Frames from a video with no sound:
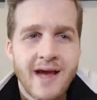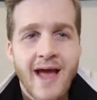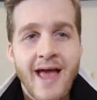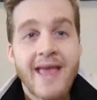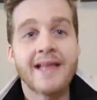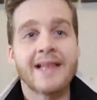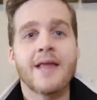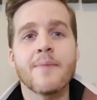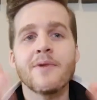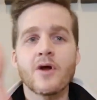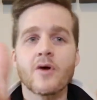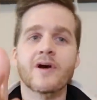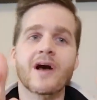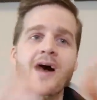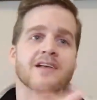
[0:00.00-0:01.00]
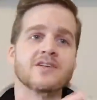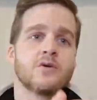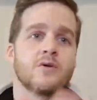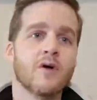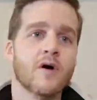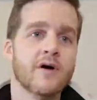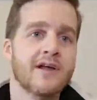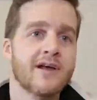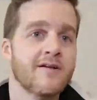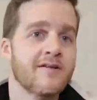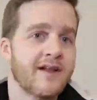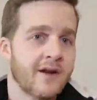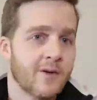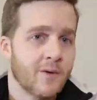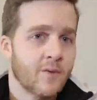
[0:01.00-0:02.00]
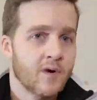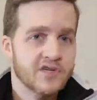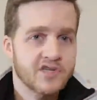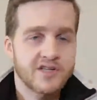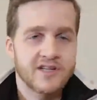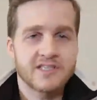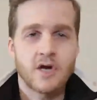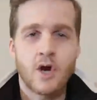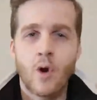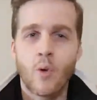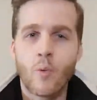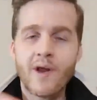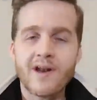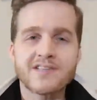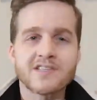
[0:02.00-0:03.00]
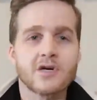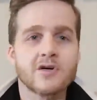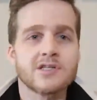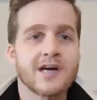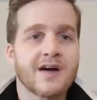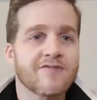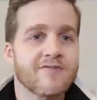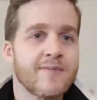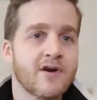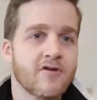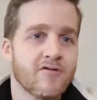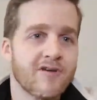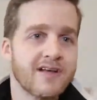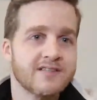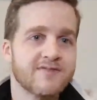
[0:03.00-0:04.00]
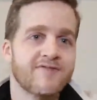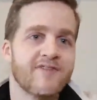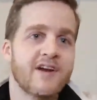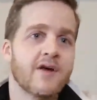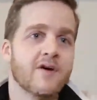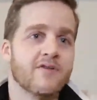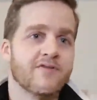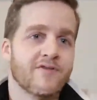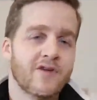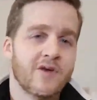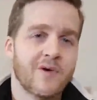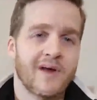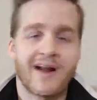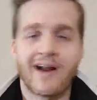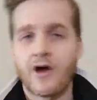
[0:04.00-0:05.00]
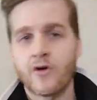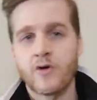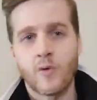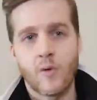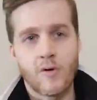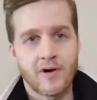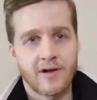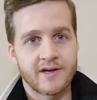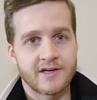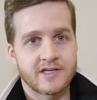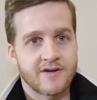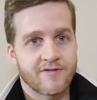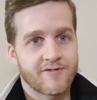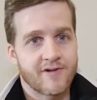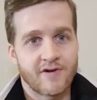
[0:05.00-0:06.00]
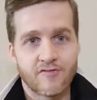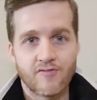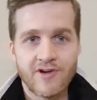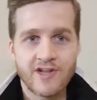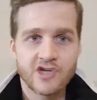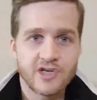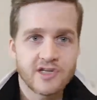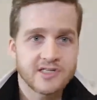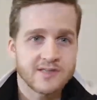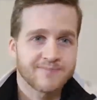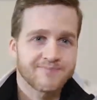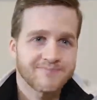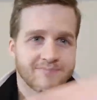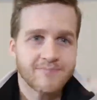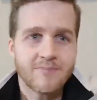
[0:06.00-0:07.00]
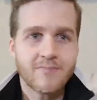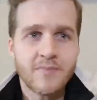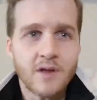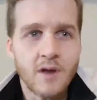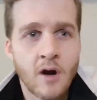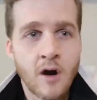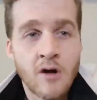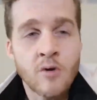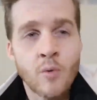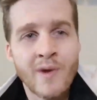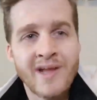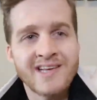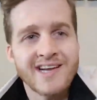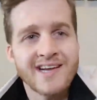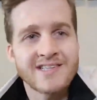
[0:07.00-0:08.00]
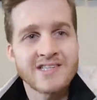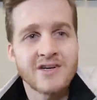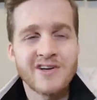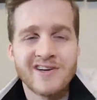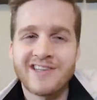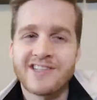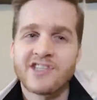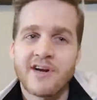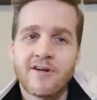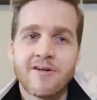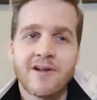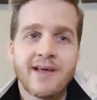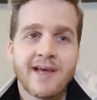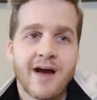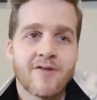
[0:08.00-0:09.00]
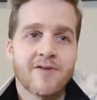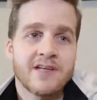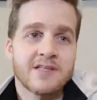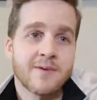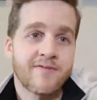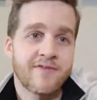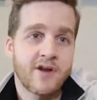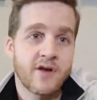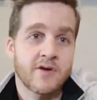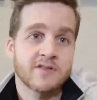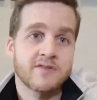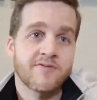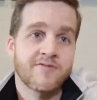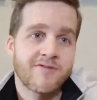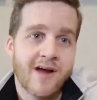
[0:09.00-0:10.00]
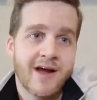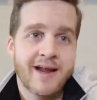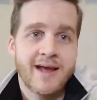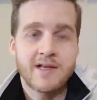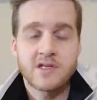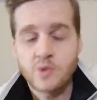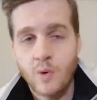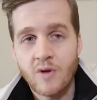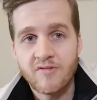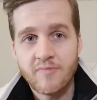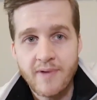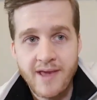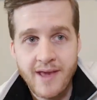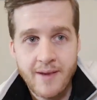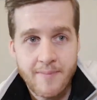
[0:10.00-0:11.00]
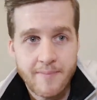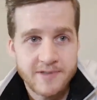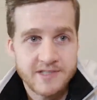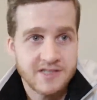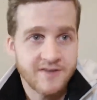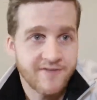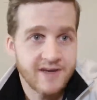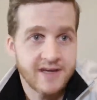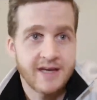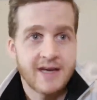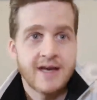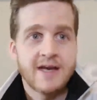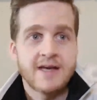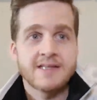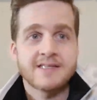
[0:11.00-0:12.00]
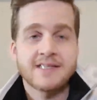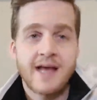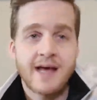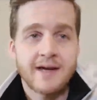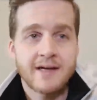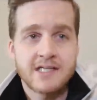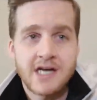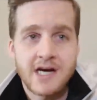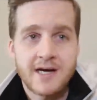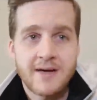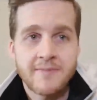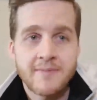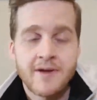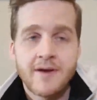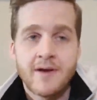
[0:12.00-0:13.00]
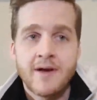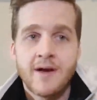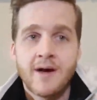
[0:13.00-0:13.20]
Hey, let me know, guys, who are on here and anyone watching this, when is a good time for me to release videos for you? And I know you're all in different regions. Are weekdays good? Generally, I release my videos Friday, 12 p.m. Pacific Standard Time.